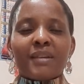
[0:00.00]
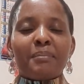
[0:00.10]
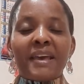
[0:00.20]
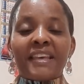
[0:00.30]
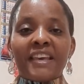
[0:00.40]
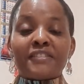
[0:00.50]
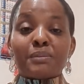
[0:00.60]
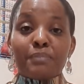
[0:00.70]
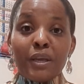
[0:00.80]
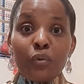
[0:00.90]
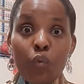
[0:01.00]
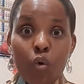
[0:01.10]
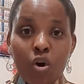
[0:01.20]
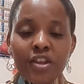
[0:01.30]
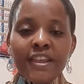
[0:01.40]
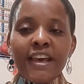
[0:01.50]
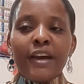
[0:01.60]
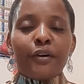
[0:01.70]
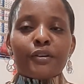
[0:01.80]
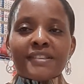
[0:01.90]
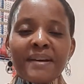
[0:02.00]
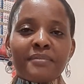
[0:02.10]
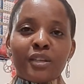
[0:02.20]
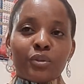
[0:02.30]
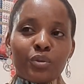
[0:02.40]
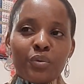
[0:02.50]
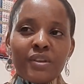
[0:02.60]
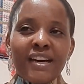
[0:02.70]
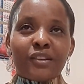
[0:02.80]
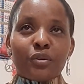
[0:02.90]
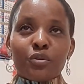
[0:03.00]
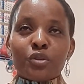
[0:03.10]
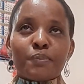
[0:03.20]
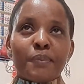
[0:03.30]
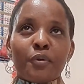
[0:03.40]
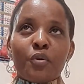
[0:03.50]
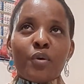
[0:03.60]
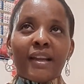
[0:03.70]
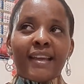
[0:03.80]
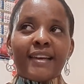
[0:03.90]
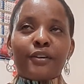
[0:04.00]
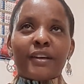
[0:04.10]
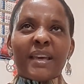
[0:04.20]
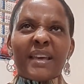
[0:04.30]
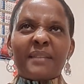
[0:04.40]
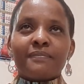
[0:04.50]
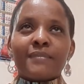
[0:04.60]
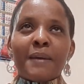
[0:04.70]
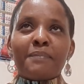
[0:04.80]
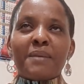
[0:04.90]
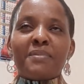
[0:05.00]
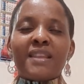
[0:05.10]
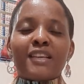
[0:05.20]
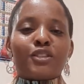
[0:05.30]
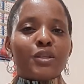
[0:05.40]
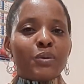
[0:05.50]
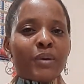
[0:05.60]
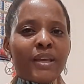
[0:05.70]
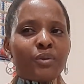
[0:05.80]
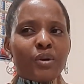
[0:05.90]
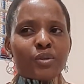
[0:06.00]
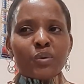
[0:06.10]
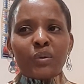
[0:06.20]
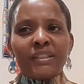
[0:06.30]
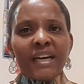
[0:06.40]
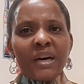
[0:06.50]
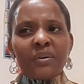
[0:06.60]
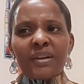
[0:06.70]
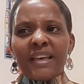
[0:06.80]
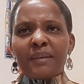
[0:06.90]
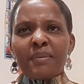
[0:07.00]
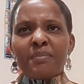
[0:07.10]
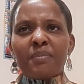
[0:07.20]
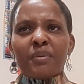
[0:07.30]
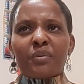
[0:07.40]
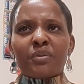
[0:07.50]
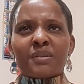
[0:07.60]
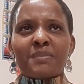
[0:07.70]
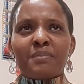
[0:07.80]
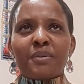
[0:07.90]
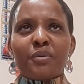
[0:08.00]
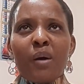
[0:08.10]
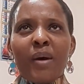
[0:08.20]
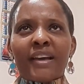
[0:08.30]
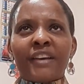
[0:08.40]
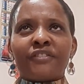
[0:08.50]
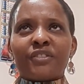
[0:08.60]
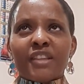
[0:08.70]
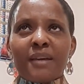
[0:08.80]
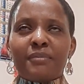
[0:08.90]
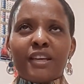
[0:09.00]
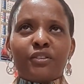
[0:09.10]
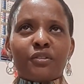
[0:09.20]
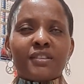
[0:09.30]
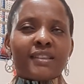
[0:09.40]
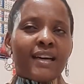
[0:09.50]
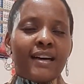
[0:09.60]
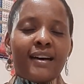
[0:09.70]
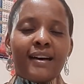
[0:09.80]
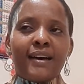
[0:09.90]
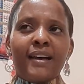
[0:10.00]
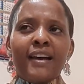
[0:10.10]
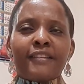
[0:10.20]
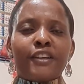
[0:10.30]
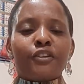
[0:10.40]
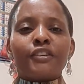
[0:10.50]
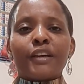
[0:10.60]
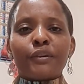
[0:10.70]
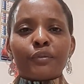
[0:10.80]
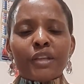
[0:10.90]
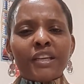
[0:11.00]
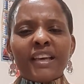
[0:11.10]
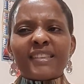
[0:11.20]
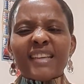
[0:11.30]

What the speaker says: my gifts being worth or something to do with that, or those people who are like, okay, maybe they see you like you are so down, like maybe because maybe you are working for them, they don't recognize,